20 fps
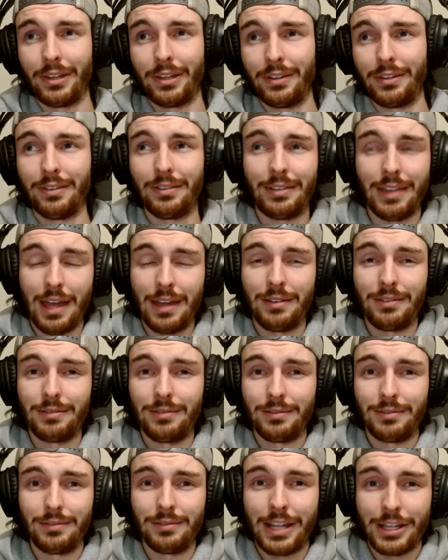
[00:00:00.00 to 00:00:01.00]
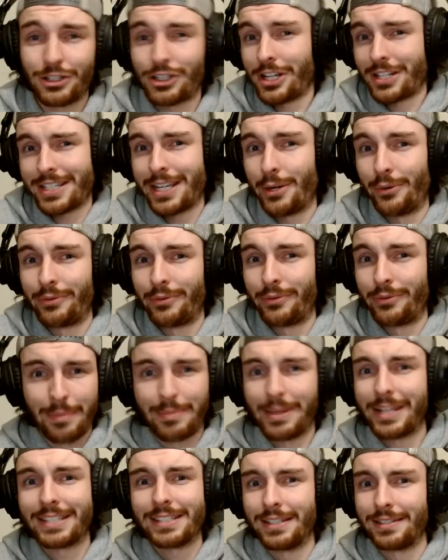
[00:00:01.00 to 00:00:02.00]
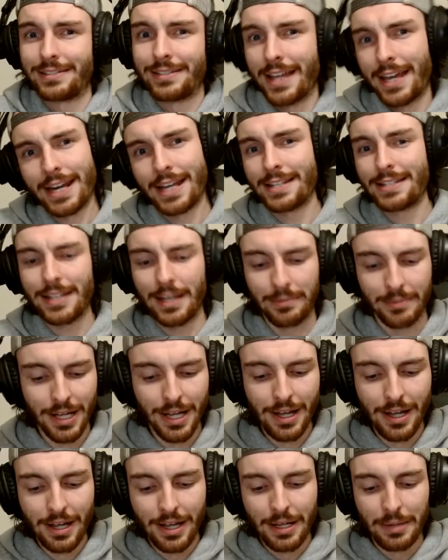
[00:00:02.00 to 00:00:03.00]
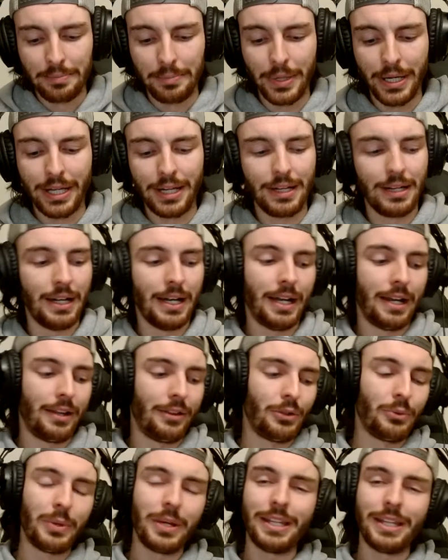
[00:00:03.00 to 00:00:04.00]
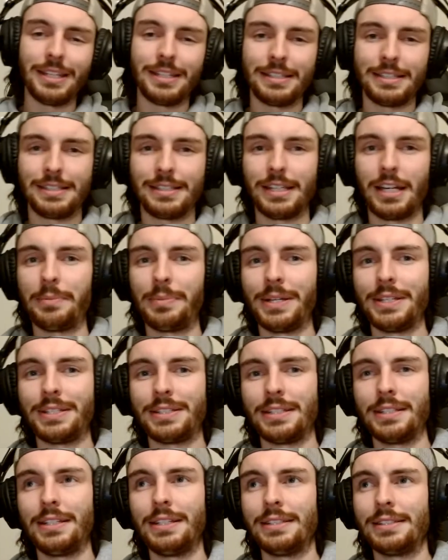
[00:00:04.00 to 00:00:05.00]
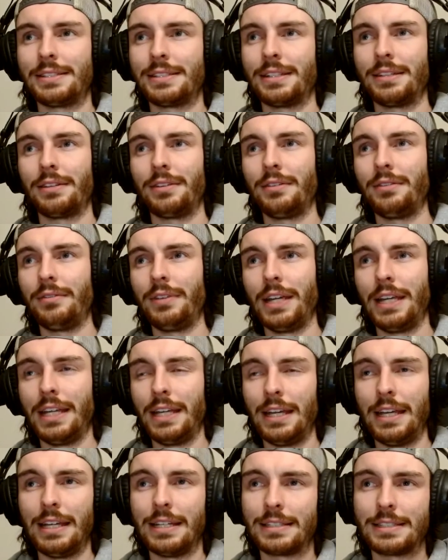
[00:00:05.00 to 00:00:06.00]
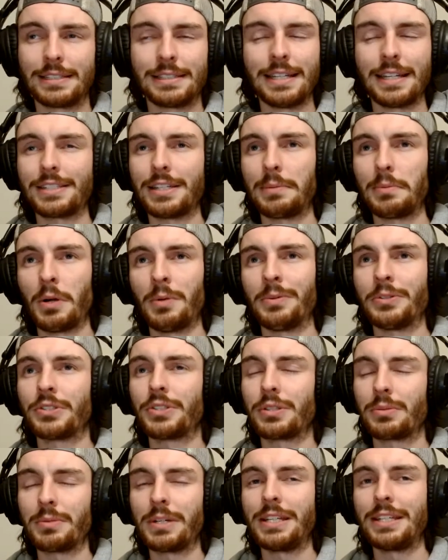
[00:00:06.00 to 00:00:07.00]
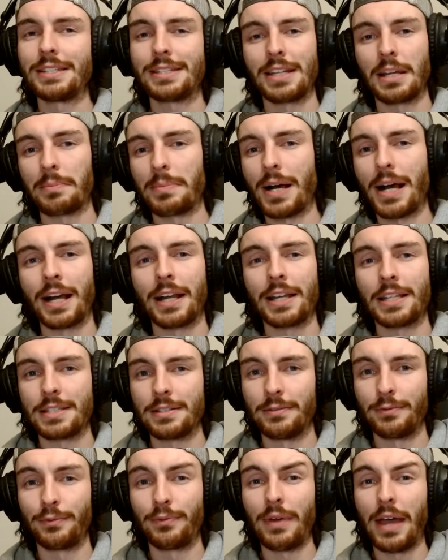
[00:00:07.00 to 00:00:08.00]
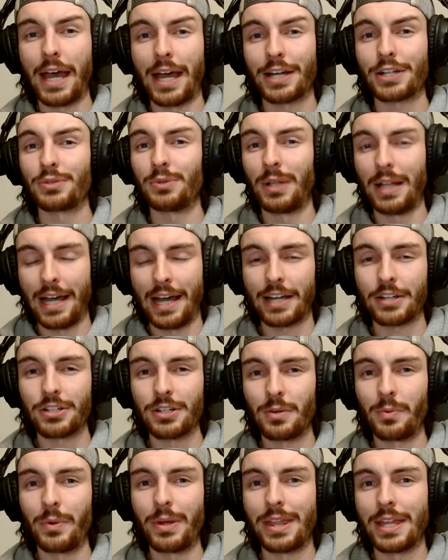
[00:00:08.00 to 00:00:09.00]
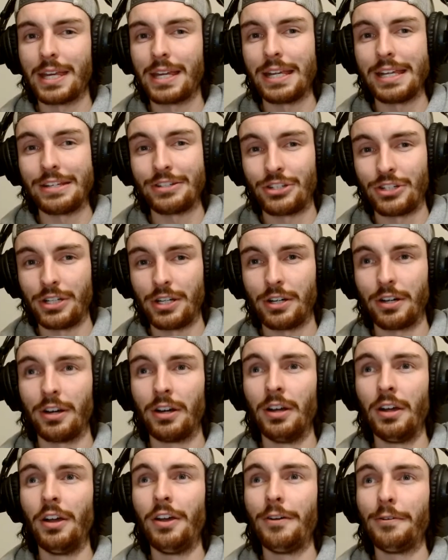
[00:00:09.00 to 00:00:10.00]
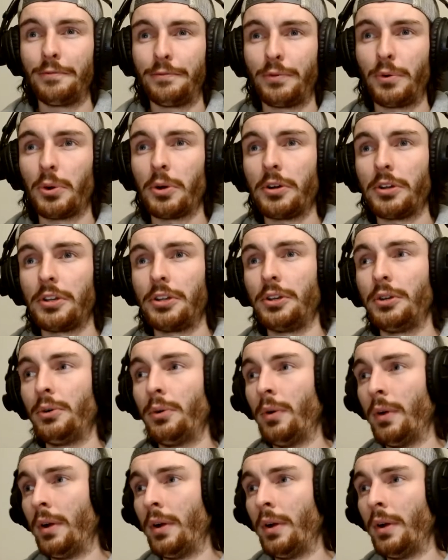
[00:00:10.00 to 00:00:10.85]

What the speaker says: that checks out. That makes sense. That adds up. But the way that this is set up is it sets up almost 3 distinct pockets of actual action within each year for you